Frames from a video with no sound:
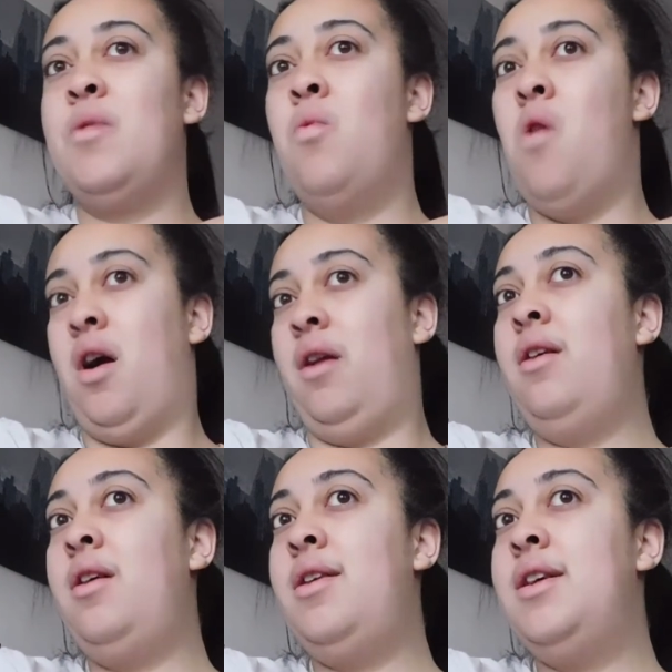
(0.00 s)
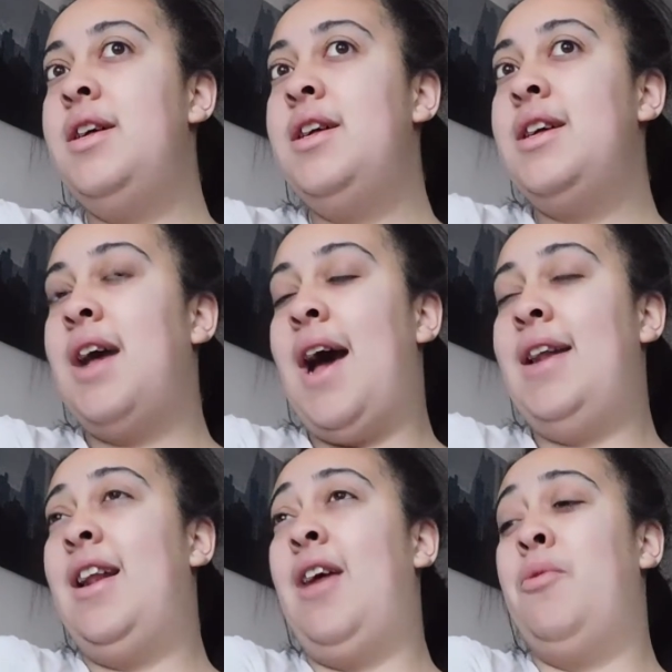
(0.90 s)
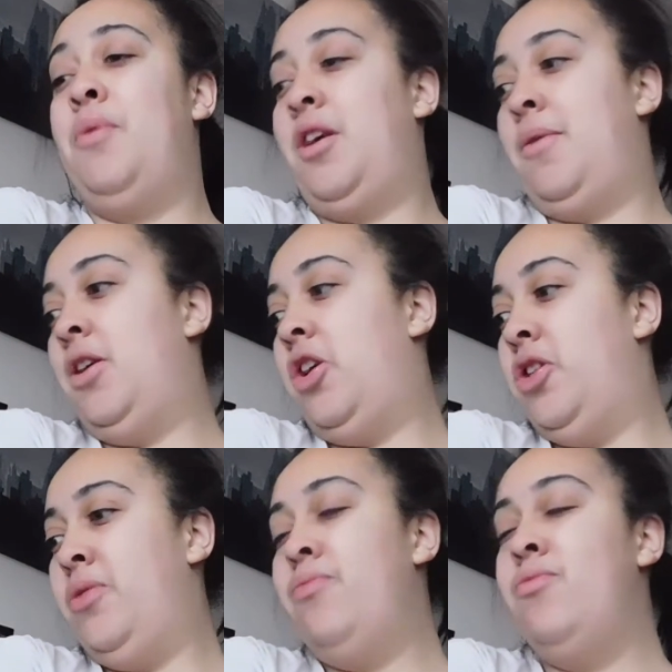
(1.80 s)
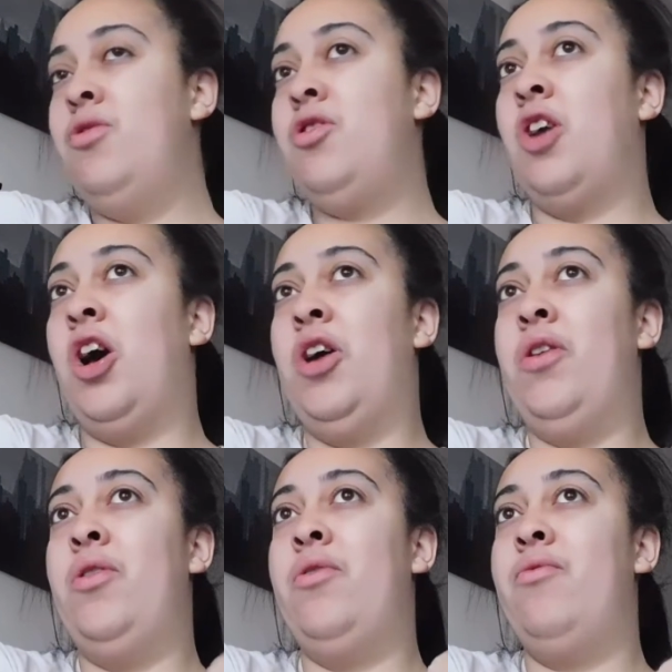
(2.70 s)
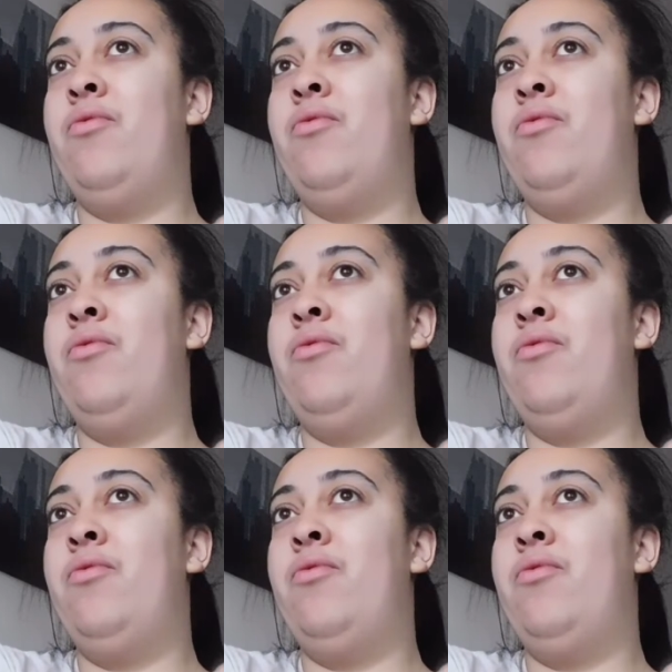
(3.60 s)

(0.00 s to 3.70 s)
1 and then I will be coming home. So